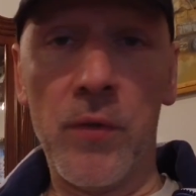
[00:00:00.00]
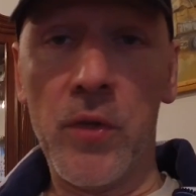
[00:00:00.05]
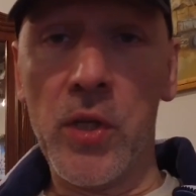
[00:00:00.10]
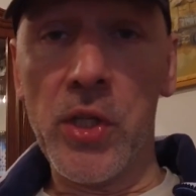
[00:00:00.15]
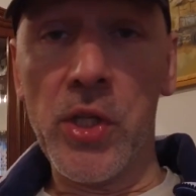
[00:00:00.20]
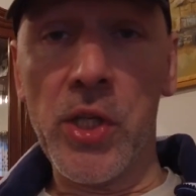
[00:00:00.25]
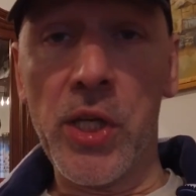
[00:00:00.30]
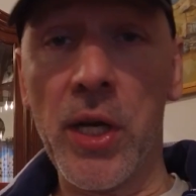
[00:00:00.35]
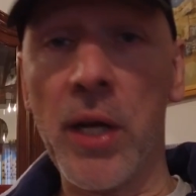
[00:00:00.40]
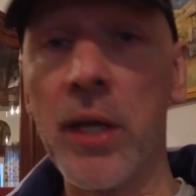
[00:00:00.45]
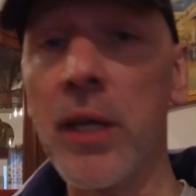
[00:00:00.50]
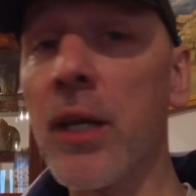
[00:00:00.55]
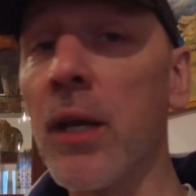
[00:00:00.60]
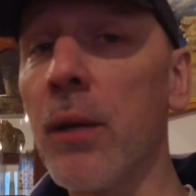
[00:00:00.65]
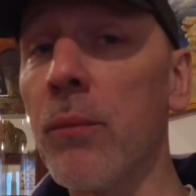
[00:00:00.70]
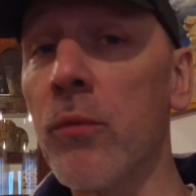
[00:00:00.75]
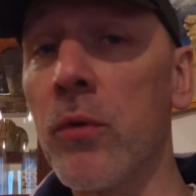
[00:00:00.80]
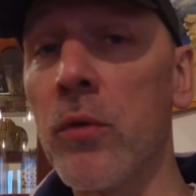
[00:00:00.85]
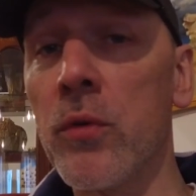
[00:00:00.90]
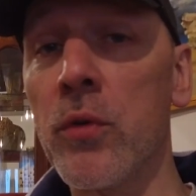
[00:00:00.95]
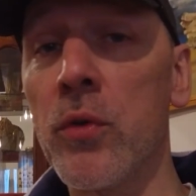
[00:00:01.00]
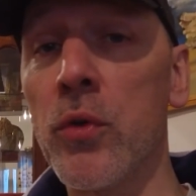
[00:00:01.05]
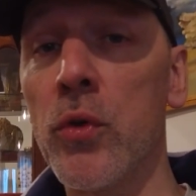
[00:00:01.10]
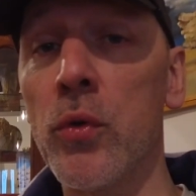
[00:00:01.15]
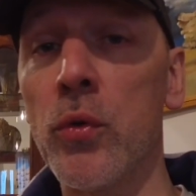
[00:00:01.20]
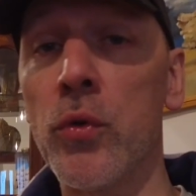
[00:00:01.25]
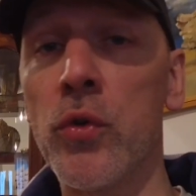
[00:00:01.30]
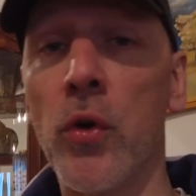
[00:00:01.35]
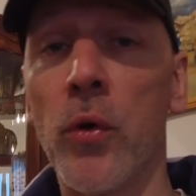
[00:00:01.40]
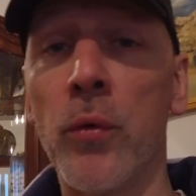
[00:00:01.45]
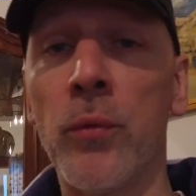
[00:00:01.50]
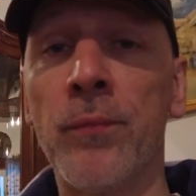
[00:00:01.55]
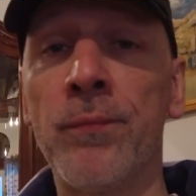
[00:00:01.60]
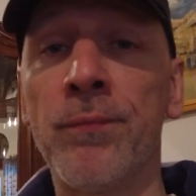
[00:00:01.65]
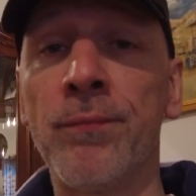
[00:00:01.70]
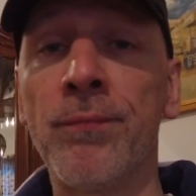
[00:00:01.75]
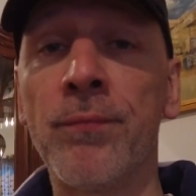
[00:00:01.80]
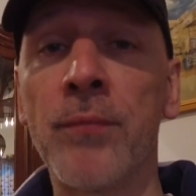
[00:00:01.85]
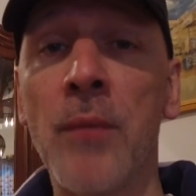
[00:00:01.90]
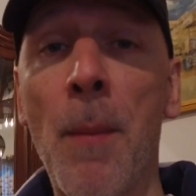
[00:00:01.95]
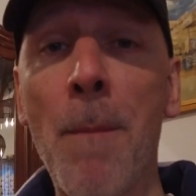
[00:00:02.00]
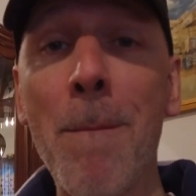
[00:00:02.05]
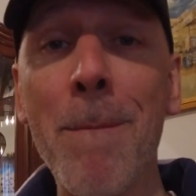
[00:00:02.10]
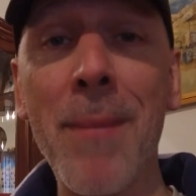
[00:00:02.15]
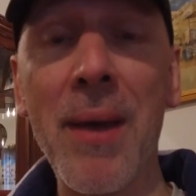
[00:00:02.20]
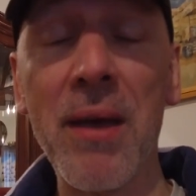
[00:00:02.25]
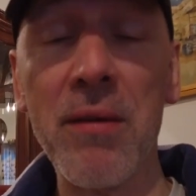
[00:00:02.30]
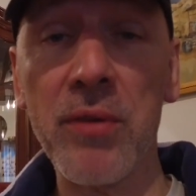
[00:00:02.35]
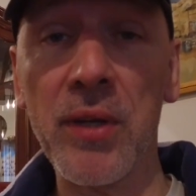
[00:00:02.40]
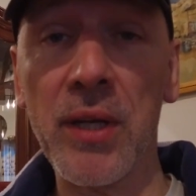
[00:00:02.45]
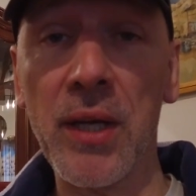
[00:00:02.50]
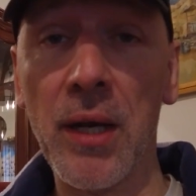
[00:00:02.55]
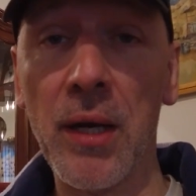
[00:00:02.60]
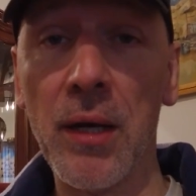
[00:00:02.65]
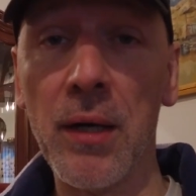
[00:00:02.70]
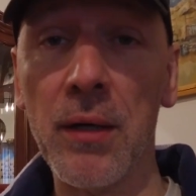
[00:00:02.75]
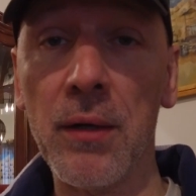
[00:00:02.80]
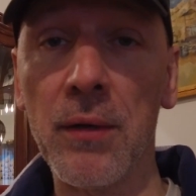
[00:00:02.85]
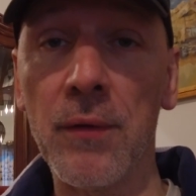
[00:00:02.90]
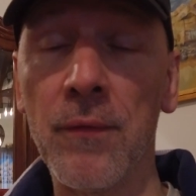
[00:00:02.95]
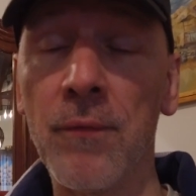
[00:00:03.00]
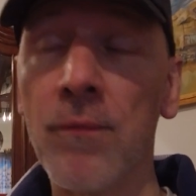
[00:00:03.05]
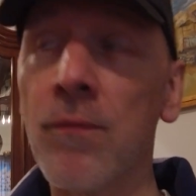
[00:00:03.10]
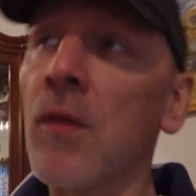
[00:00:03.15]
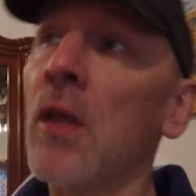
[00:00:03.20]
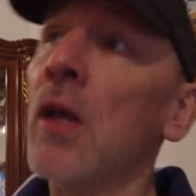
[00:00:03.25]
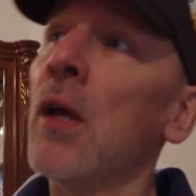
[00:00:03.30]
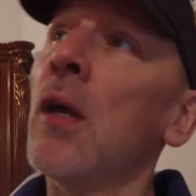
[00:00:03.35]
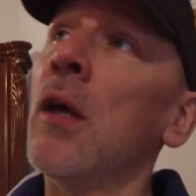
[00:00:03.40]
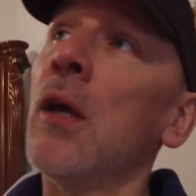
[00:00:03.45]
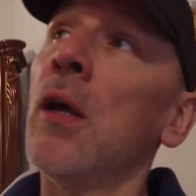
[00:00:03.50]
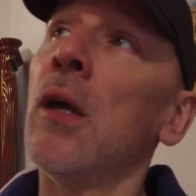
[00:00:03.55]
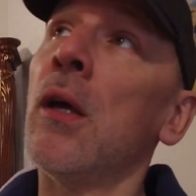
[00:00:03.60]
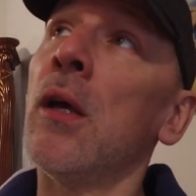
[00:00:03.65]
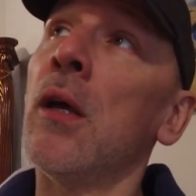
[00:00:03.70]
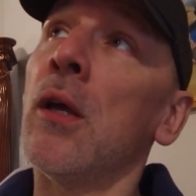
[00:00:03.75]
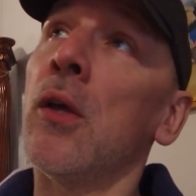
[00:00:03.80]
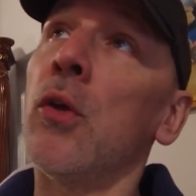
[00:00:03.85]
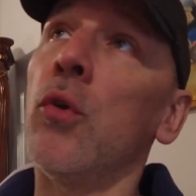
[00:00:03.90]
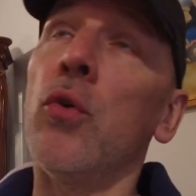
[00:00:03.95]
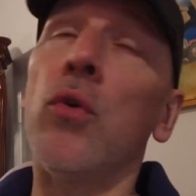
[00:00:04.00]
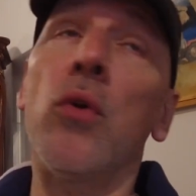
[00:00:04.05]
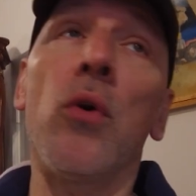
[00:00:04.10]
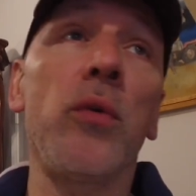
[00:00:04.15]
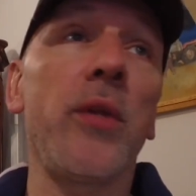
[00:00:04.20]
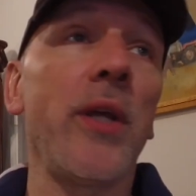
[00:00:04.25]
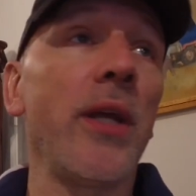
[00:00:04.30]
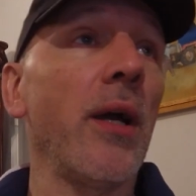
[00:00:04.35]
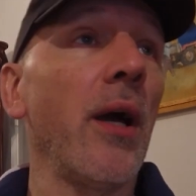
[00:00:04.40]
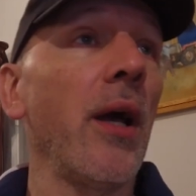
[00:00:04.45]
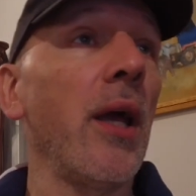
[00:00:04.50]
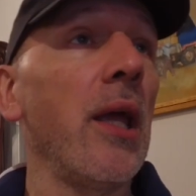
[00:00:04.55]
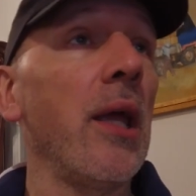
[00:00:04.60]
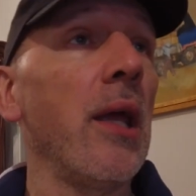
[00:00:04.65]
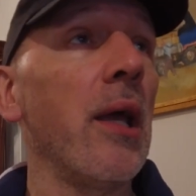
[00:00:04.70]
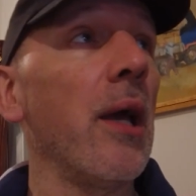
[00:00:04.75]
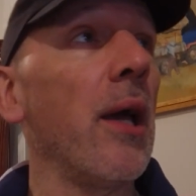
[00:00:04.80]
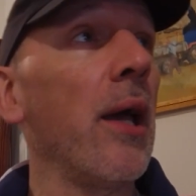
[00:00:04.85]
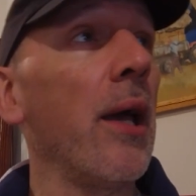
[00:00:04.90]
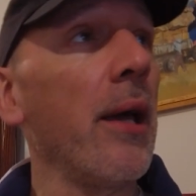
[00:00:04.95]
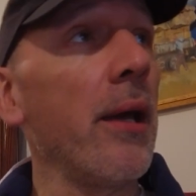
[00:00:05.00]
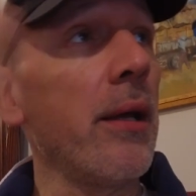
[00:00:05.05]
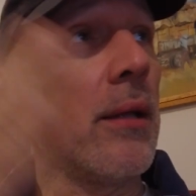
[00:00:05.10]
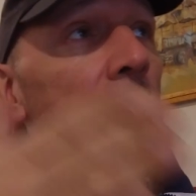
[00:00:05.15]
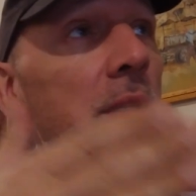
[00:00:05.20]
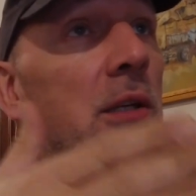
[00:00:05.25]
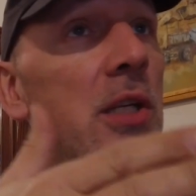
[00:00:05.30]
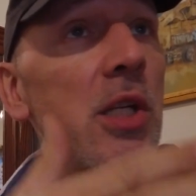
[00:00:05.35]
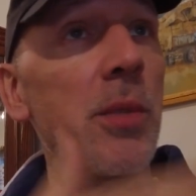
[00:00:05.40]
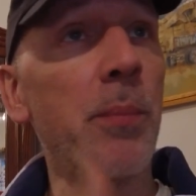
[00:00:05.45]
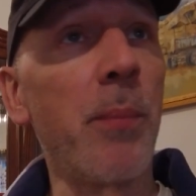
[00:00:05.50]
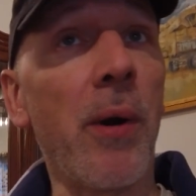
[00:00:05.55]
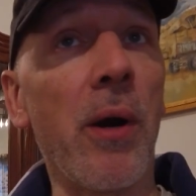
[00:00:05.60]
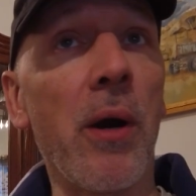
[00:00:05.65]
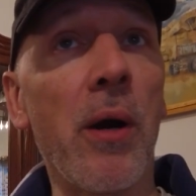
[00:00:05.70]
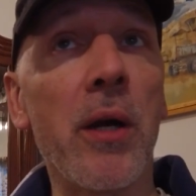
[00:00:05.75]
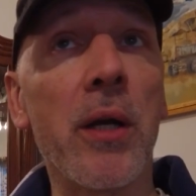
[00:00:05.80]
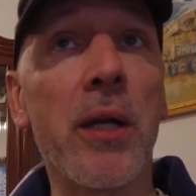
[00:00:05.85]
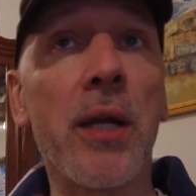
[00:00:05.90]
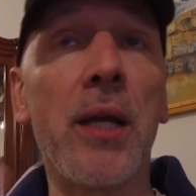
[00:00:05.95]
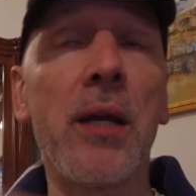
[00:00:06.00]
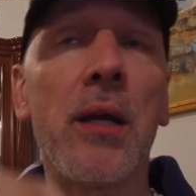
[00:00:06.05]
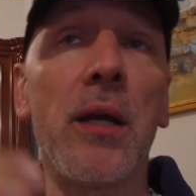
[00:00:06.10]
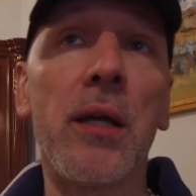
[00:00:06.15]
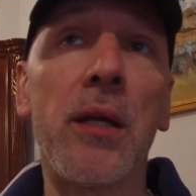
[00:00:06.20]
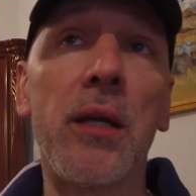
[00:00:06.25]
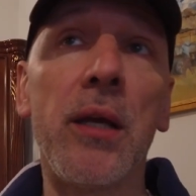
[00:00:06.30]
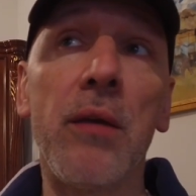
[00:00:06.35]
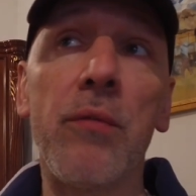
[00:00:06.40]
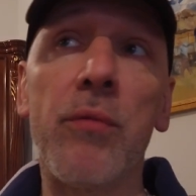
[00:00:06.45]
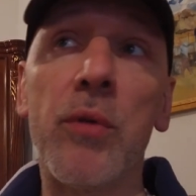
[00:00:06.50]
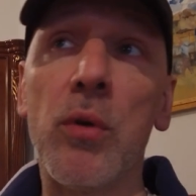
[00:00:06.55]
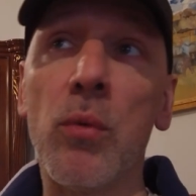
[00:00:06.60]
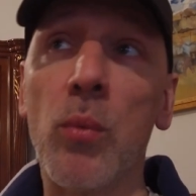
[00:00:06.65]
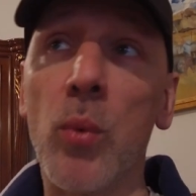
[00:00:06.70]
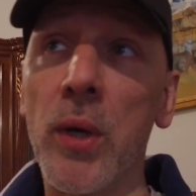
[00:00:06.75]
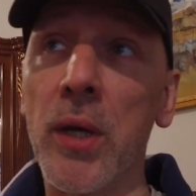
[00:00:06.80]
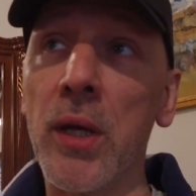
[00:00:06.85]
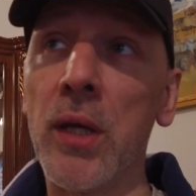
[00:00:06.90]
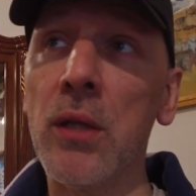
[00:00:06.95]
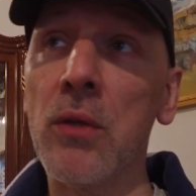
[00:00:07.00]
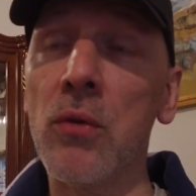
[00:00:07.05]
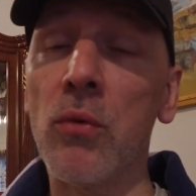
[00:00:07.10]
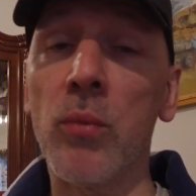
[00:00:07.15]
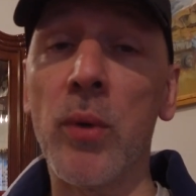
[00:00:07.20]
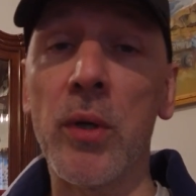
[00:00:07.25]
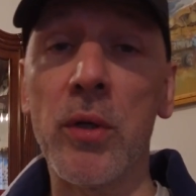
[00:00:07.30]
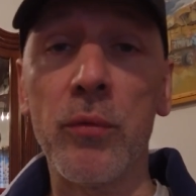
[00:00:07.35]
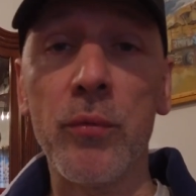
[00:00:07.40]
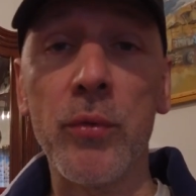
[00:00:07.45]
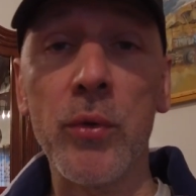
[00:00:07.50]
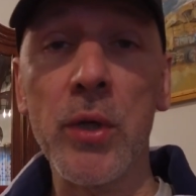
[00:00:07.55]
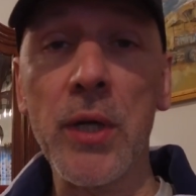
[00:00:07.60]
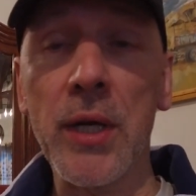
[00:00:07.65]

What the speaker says: DJI came with a new drone, Mavic Air. You know that I had the Spark and I gave it away to one of you